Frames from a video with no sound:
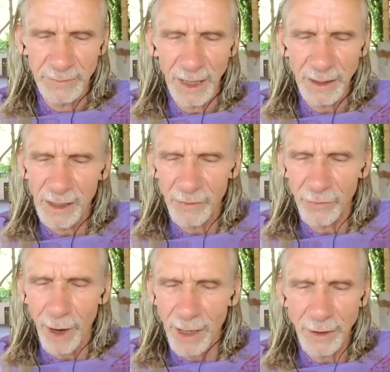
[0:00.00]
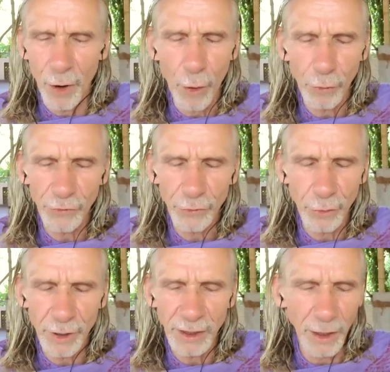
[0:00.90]
That is why the whole
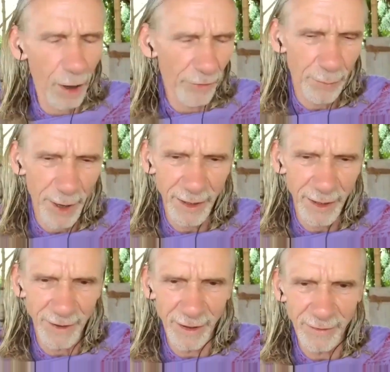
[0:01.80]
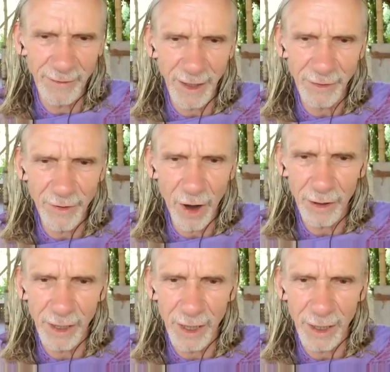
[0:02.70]
story does make sense that we
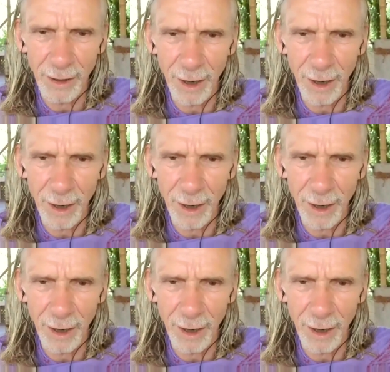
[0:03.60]
are here.